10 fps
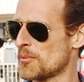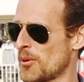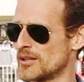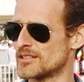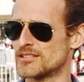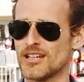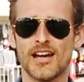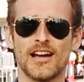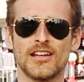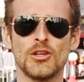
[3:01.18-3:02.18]
point
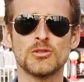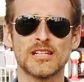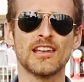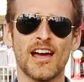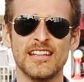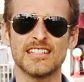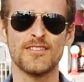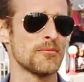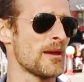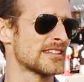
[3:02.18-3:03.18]
using a light if
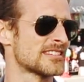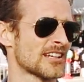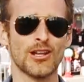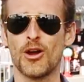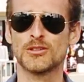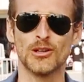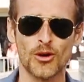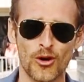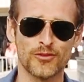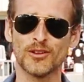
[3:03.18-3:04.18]
it makes the clothes look
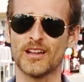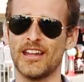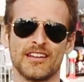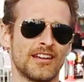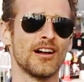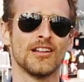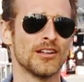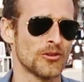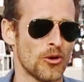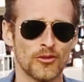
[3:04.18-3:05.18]
awful and the girl
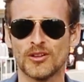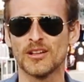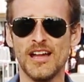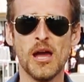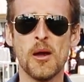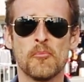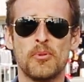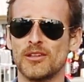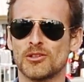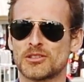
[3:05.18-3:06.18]
look awful,
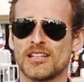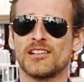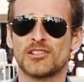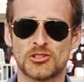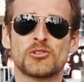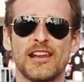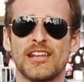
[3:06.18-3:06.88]
but you're still trying